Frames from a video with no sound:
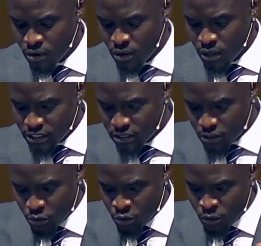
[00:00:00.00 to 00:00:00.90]
Listen
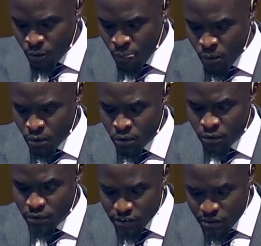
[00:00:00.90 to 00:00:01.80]
to
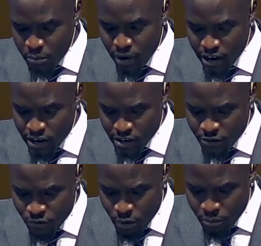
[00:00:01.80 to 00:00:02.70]
this imperative
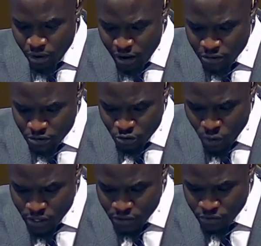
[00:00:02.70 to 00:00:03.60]
from Proverbs
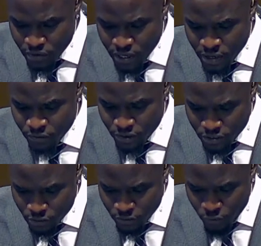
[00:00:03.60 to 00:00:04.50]
23, verse
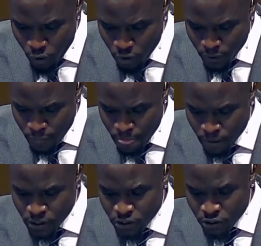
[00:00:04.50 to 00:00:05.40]
4.
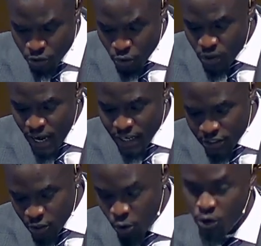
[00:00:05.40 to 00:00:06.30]
Do not
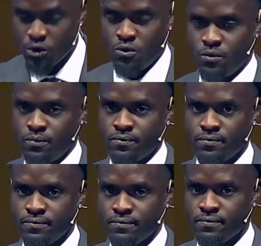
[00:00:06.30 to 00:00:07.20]
toil,
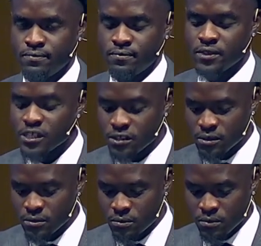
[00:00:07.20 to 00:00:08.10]
that's
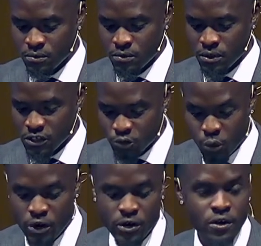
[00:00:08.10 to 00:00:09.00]

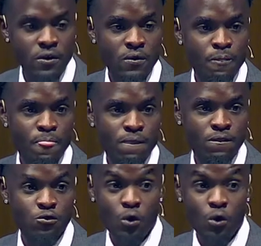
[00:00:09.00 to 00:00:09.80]
work, to